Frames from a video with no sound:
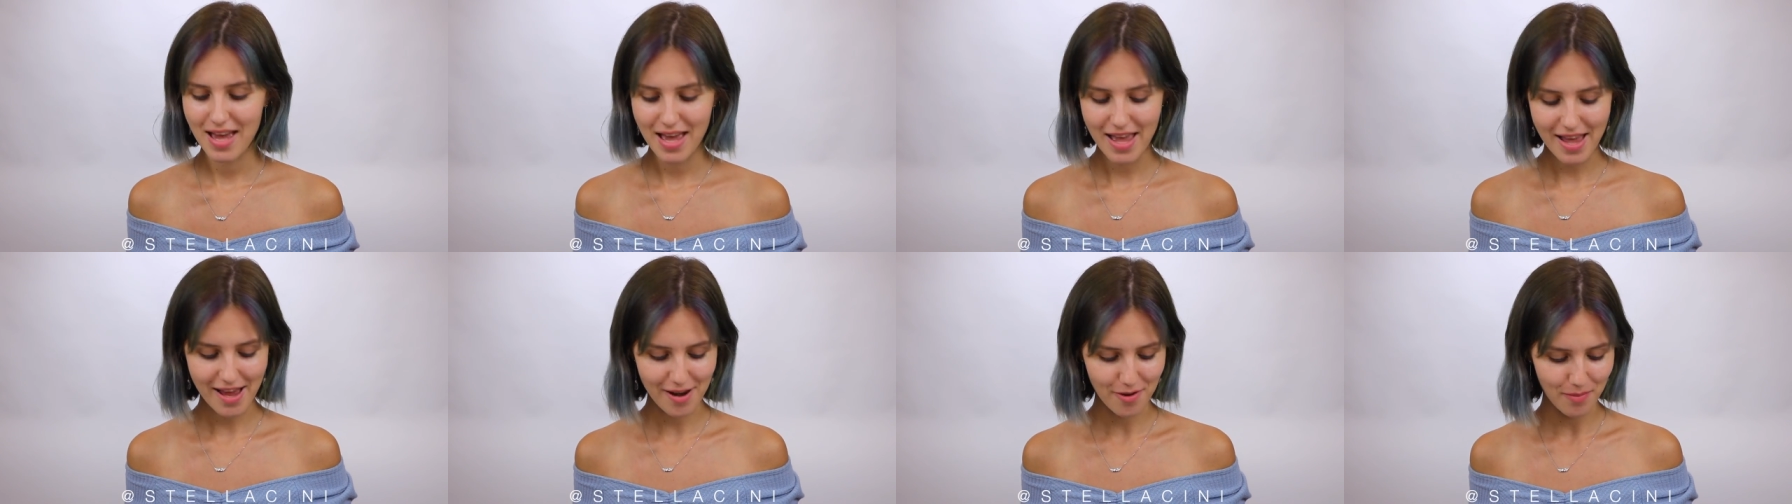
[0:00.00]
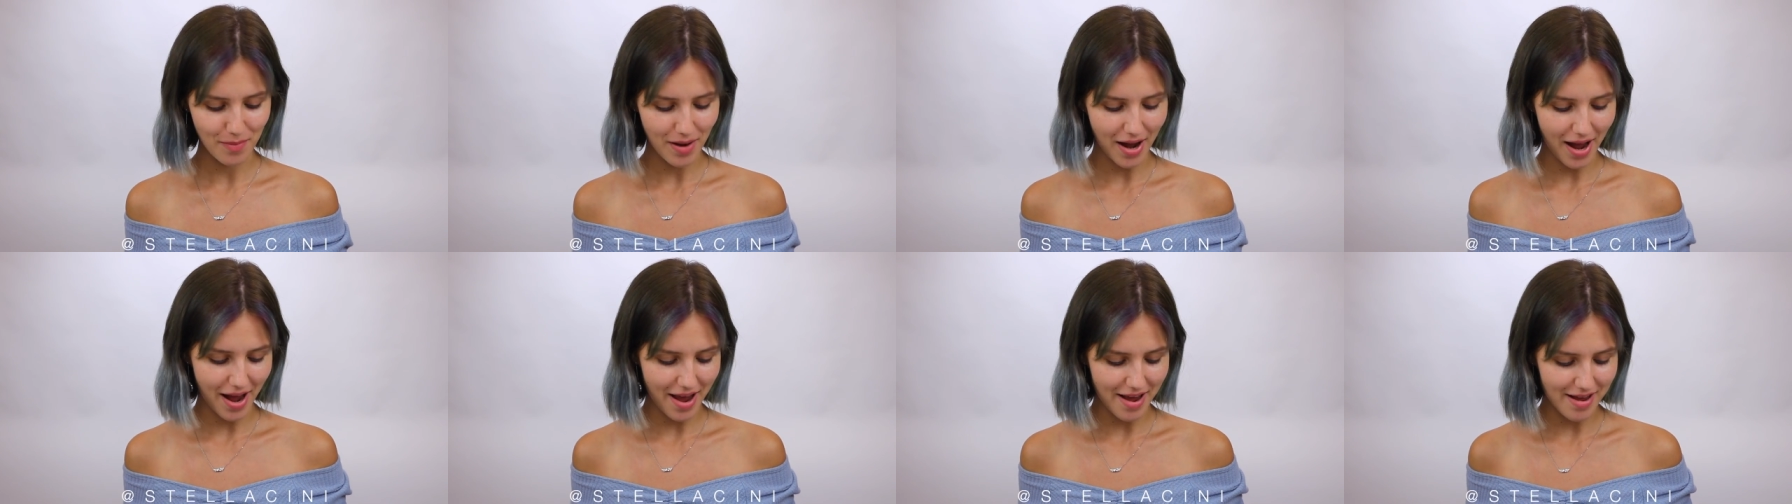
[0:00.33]
in
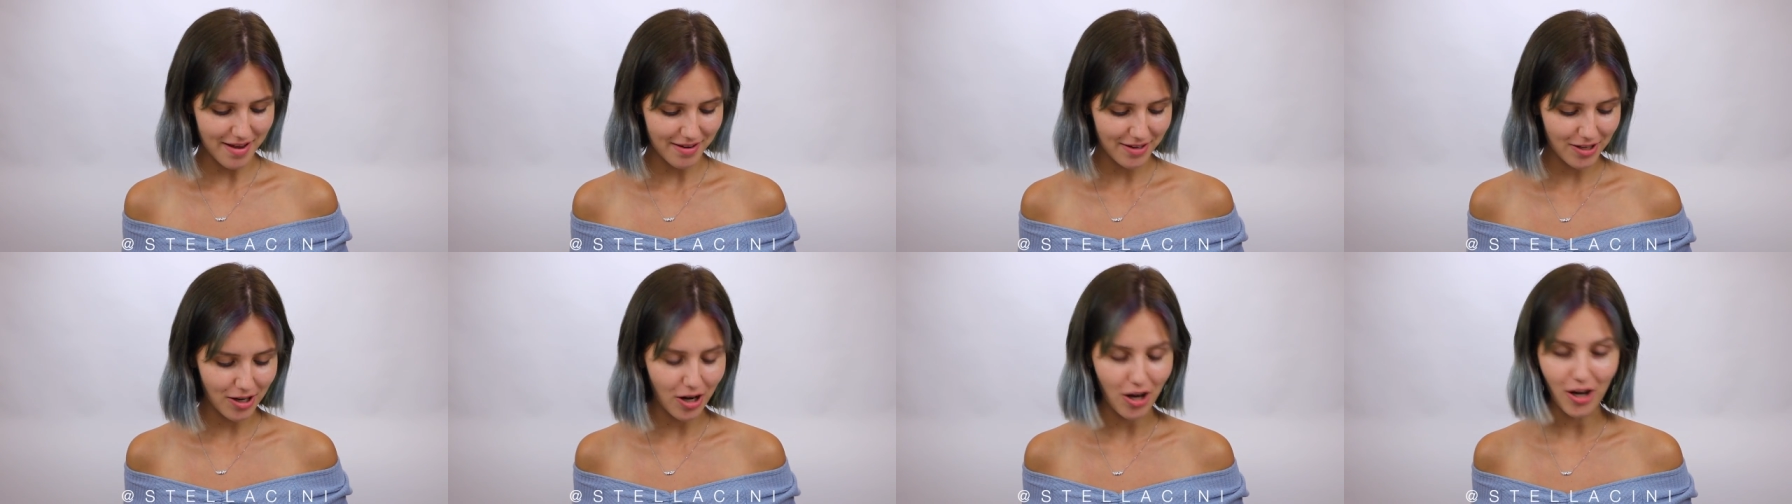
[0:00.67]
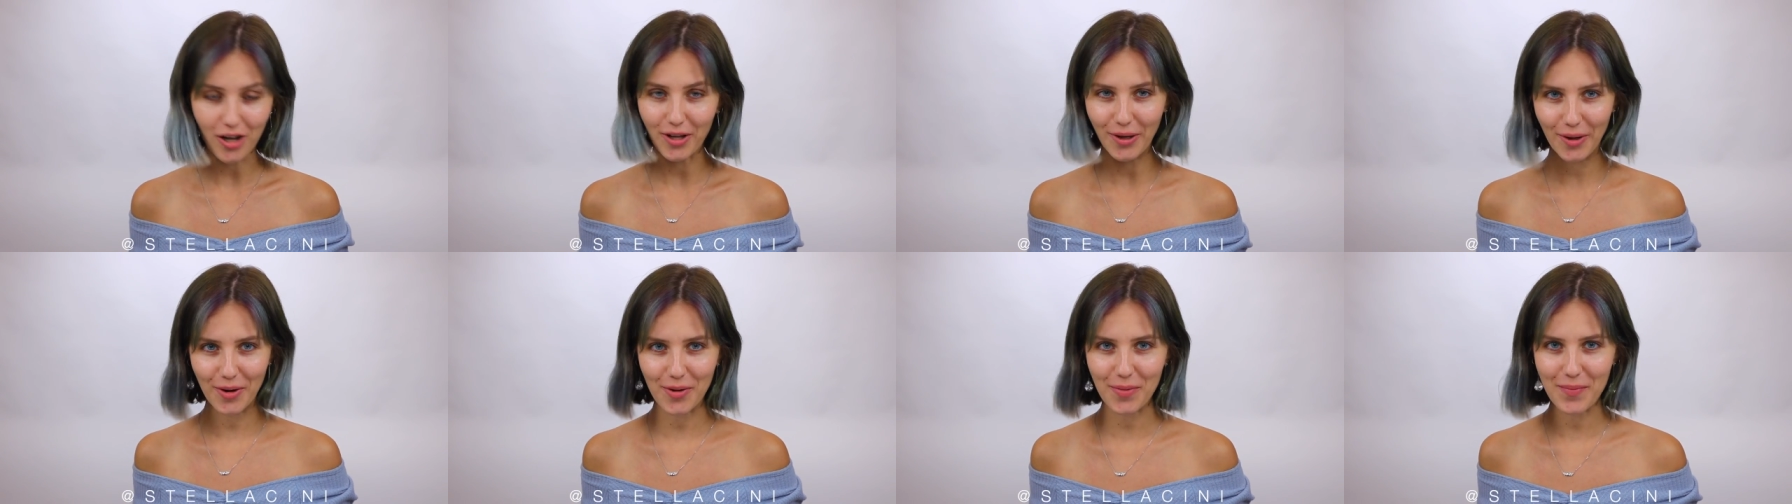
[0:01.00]
my
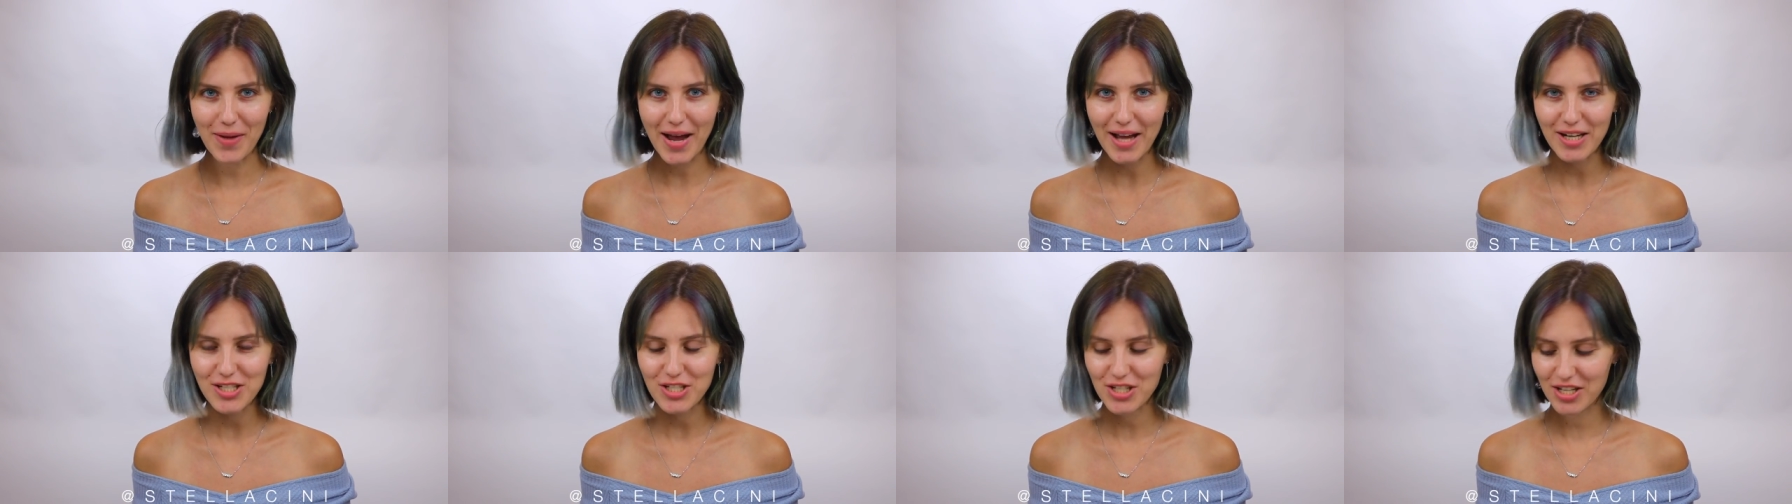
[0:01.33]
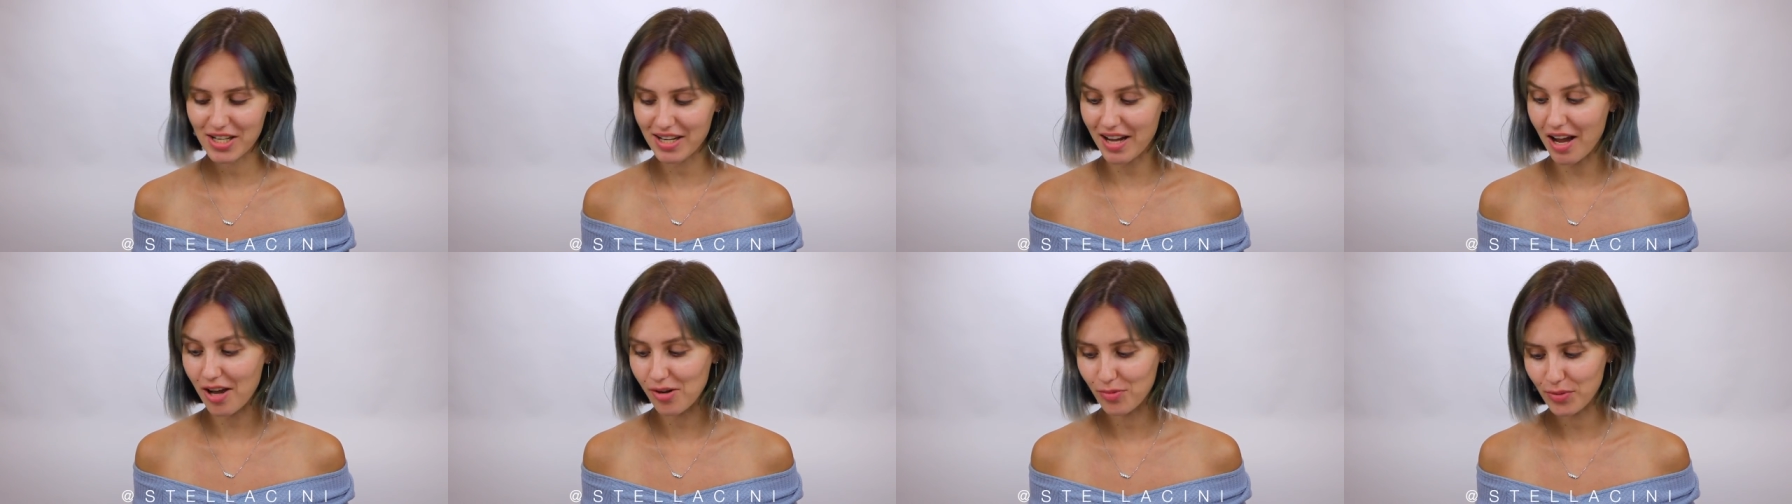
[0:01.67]
color
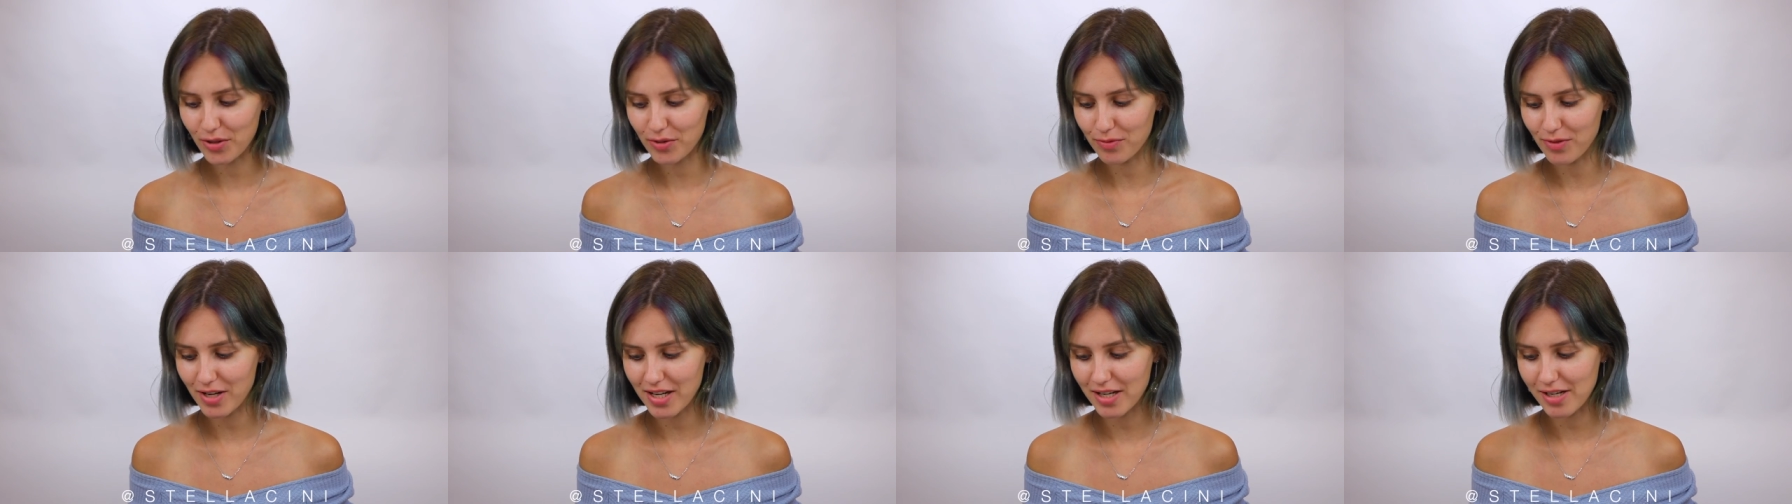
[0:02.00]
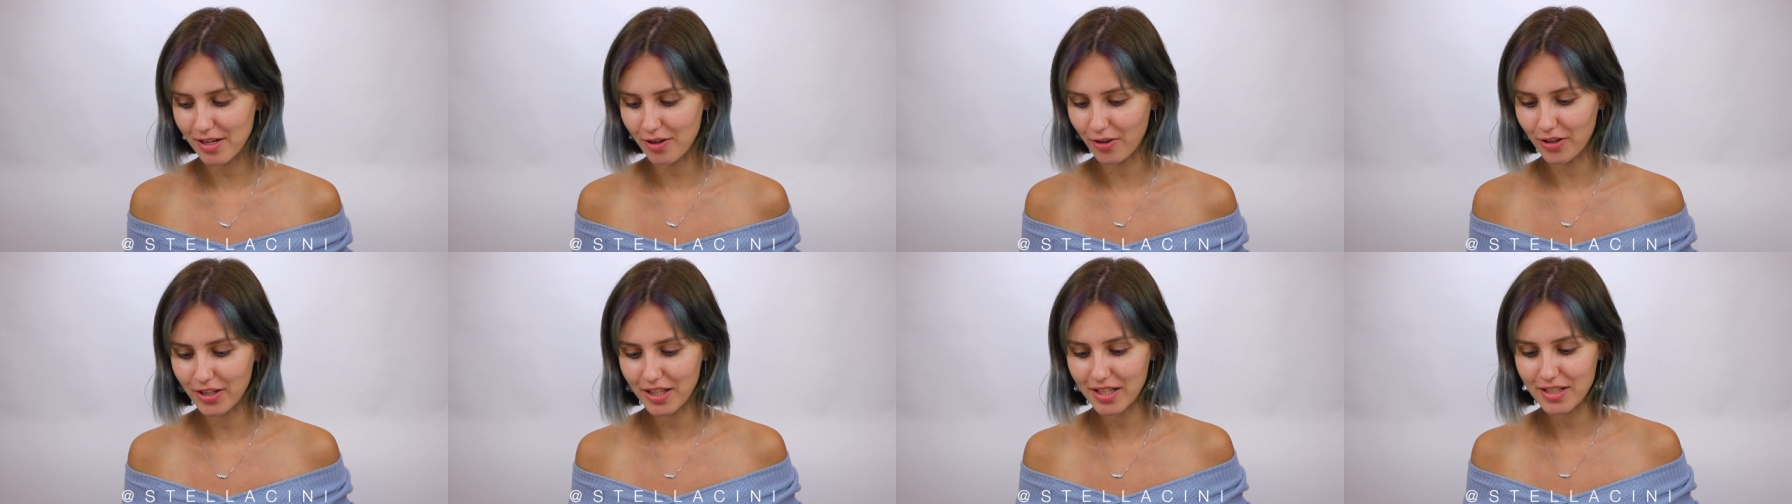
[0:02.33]
matching, I'll be really
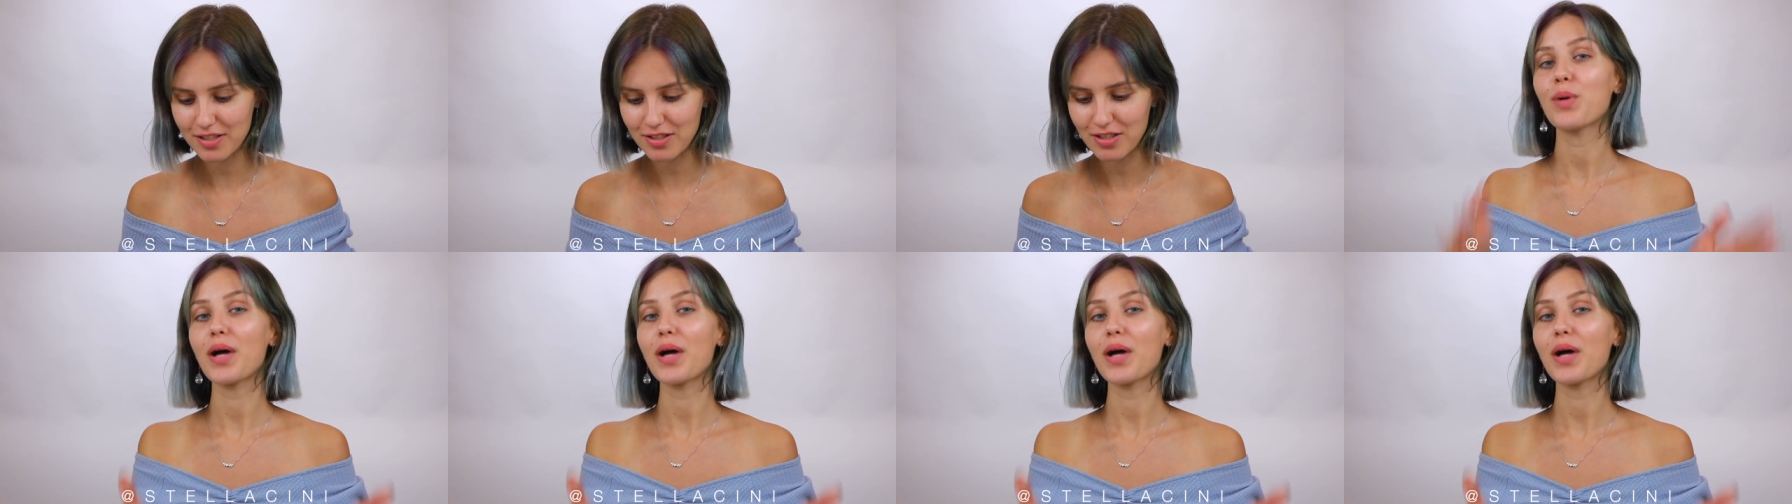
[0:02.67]
honest.